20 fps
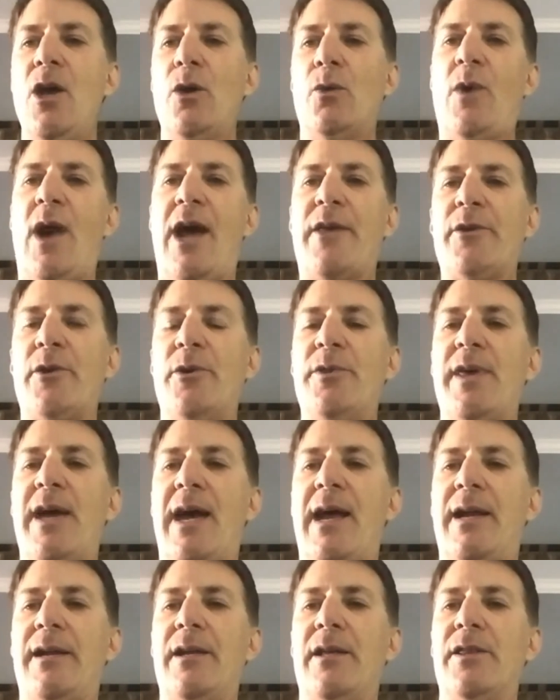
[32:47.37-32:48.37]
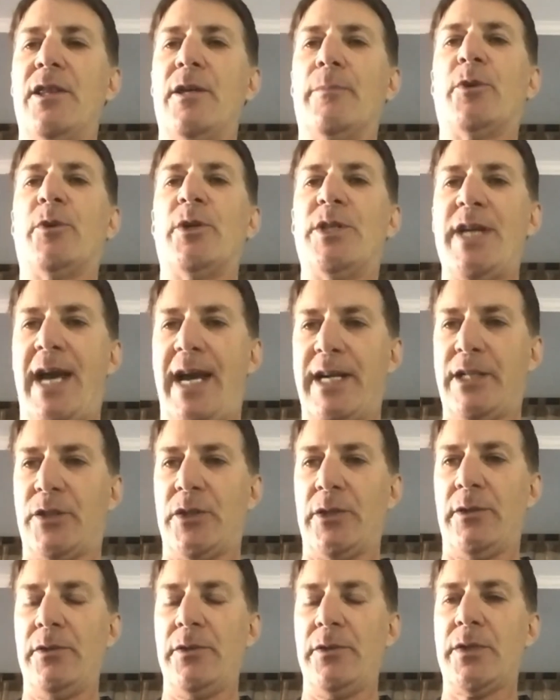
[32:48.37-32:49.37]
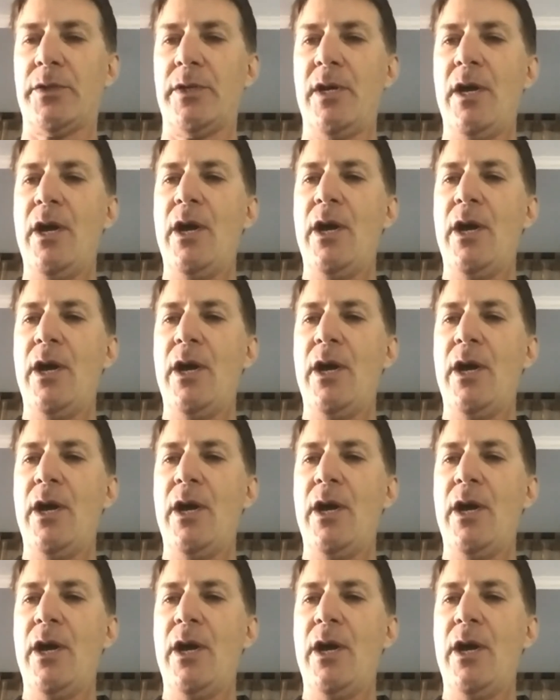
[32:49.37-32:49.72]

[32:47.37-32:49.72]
rather than the protectors,